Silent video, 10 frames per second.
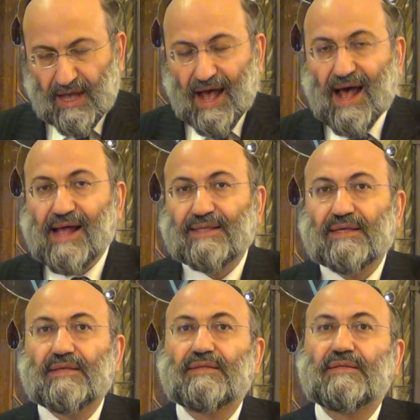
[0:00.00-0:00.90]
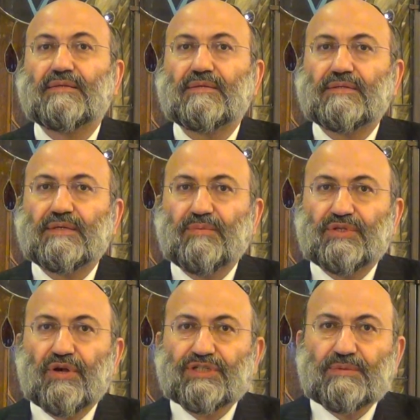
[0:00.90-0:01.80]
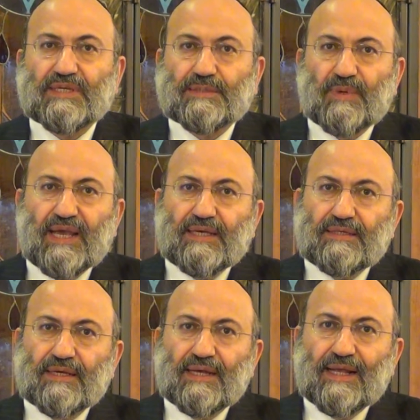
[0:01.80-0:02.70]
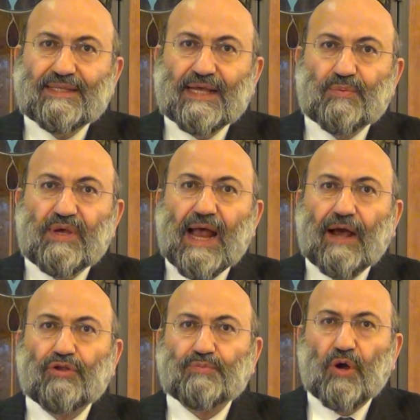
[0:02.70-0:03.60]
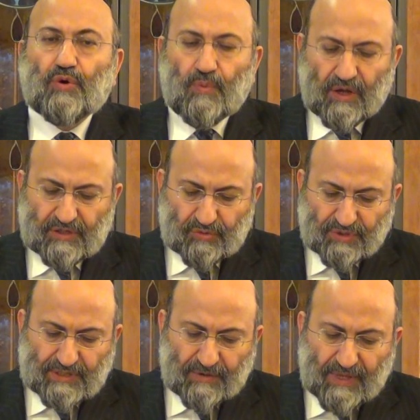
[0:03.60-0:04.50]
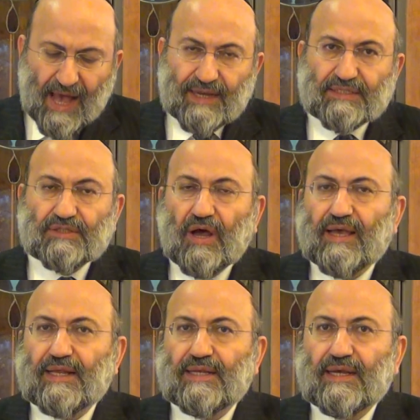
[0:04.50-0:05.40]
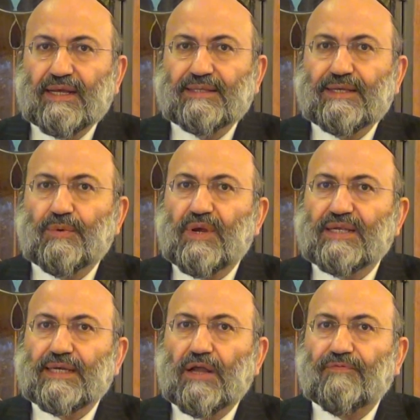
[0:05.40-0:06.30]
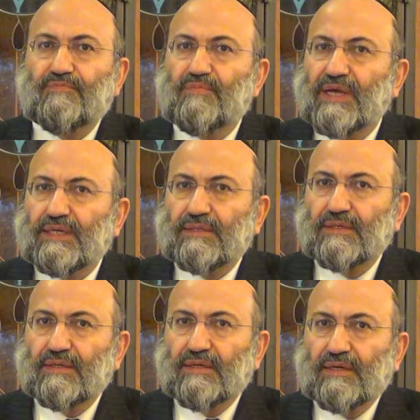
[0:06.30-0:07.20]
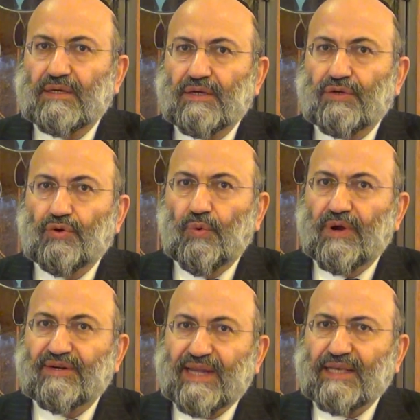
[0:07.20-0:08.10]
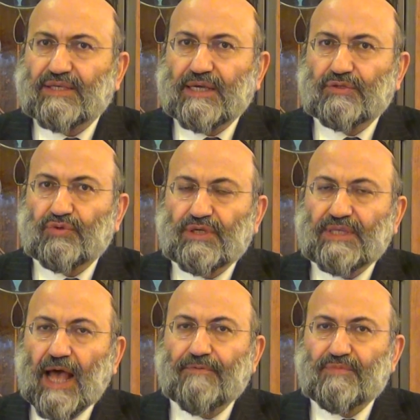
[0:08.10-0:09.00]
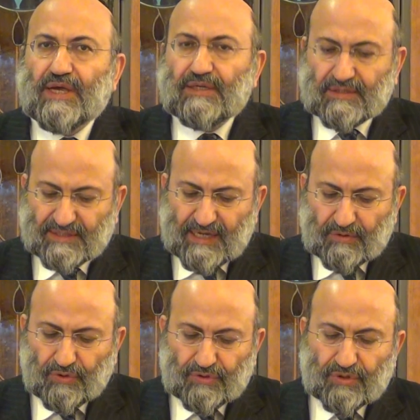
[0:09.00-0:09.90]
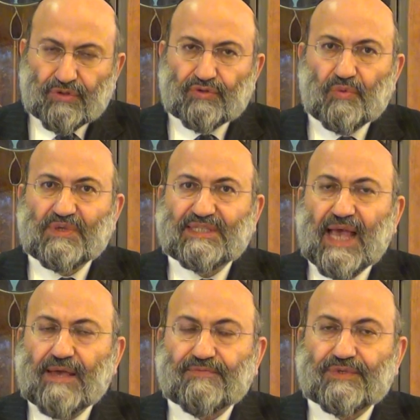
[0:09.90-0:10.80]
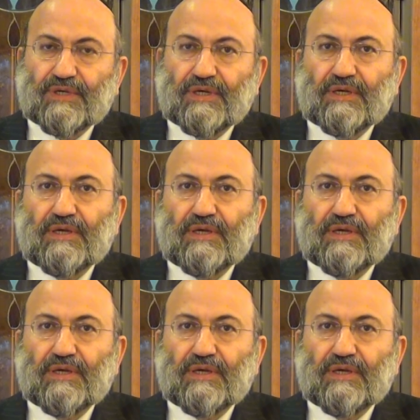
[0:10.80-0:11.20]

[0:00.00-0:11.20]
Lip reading: And the Midrashim explained that when HaKadosh Baruch Hu wanted to save Klal Yisrael, there weren't enough merit. You were naked, you didn't have merit, zechut, to be saved.